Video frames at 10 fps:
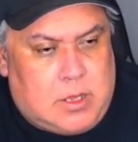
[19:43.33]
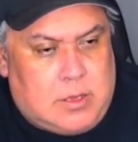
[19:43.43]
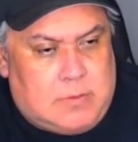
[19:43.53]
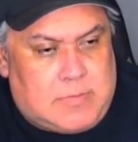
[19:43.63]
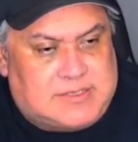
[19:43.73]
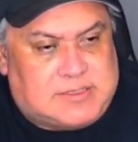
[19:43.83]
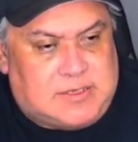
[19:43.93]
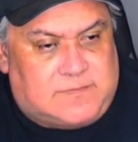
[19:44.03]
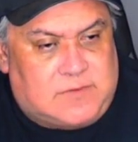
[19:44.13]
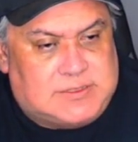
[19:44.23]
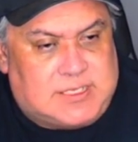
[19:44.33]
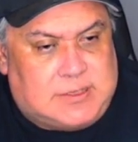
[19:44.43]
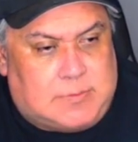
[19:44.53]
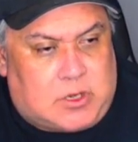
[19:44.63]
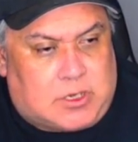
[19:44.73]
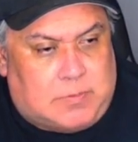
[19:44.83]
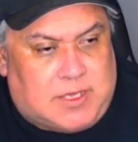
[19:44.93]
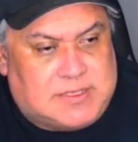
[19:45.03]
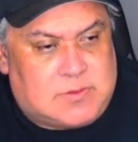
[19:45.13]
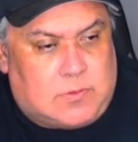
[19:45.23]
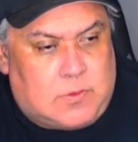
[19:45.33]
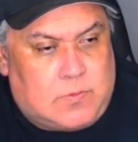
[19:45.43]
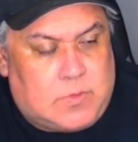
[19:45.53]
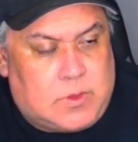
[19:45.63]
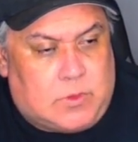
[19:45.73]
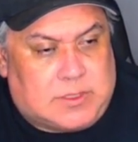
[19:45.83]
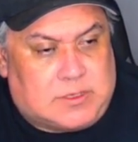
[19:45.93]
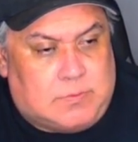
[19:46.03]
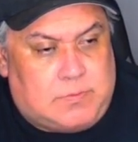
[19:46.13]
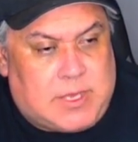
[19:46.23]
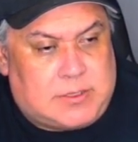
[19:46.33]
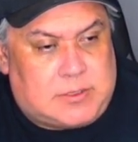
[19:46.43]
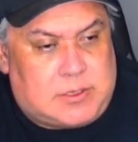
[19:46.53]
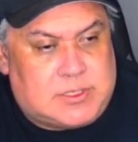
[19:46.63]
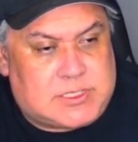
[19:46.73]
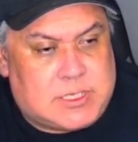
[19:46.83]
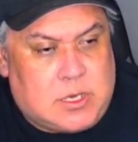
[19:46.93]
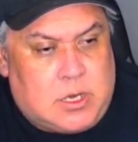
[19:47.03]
makes a difference in the marketplace when competitors